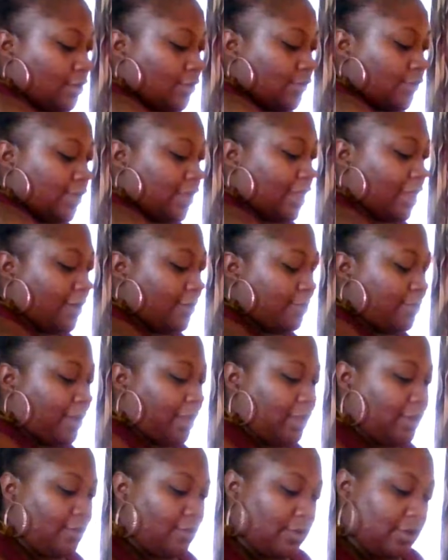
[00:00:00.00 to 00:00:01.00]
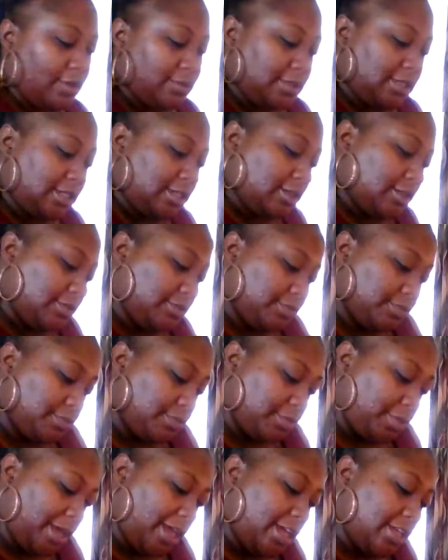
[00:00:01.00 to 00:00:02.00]
We got bankrupt here,
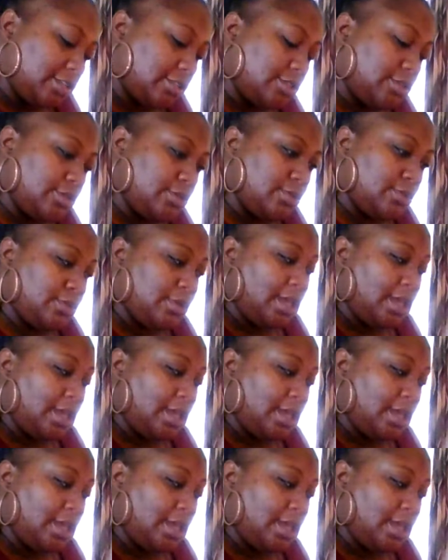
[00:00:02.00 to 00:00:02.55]
past due.